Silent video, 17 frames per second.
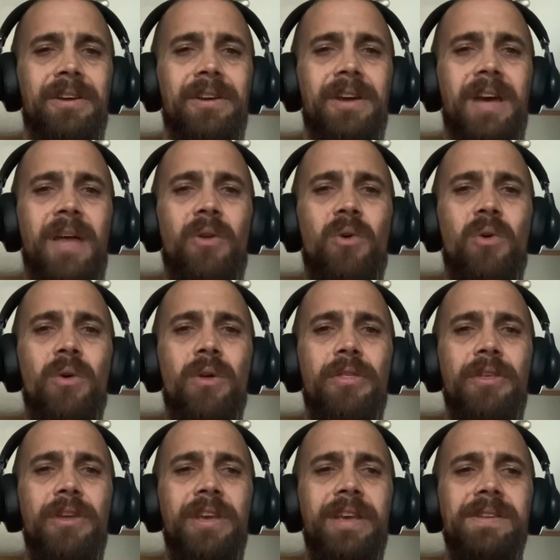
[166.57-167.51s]
and the whole
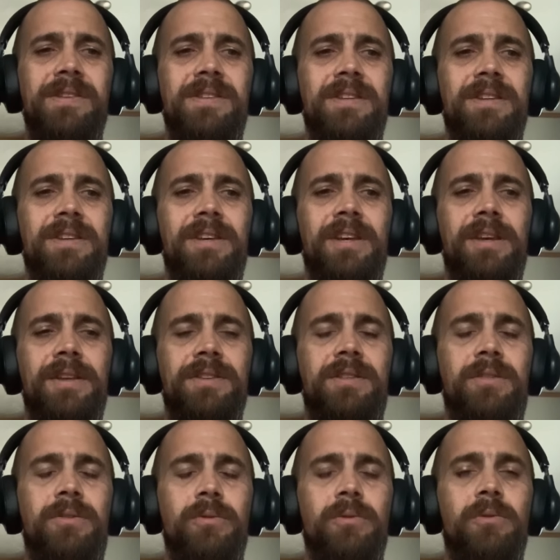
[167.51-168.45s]
thing is is
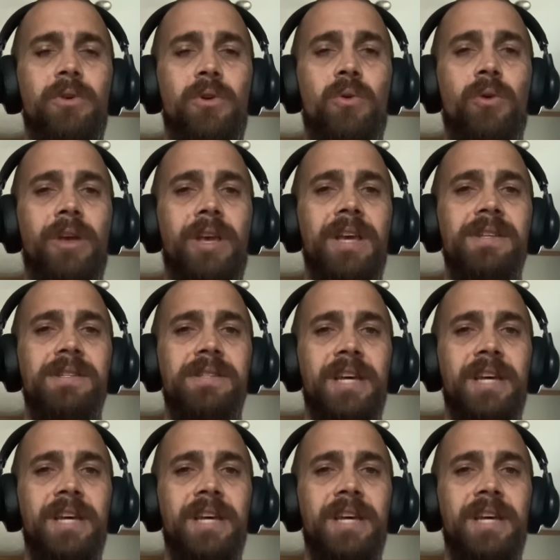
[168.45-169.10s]
through the court case